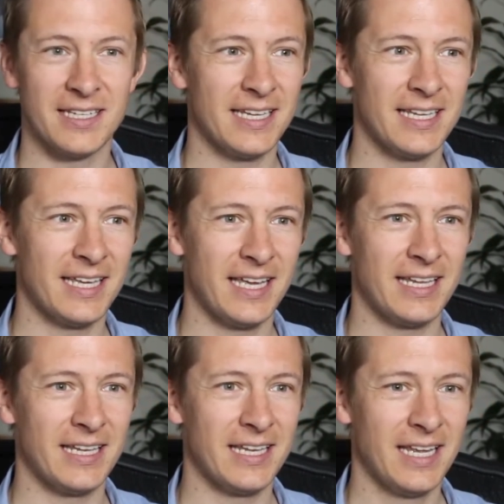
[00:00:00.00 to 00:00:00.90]

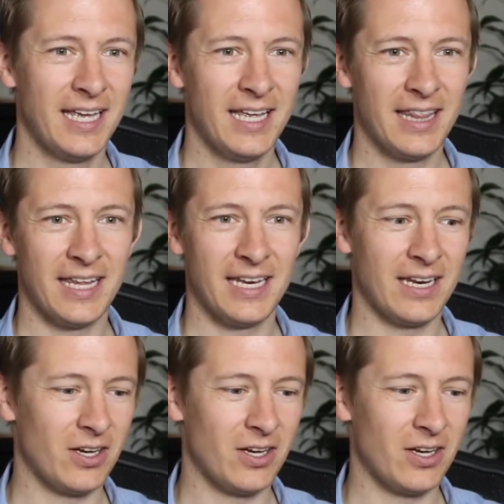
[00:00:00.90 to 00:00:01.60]
And then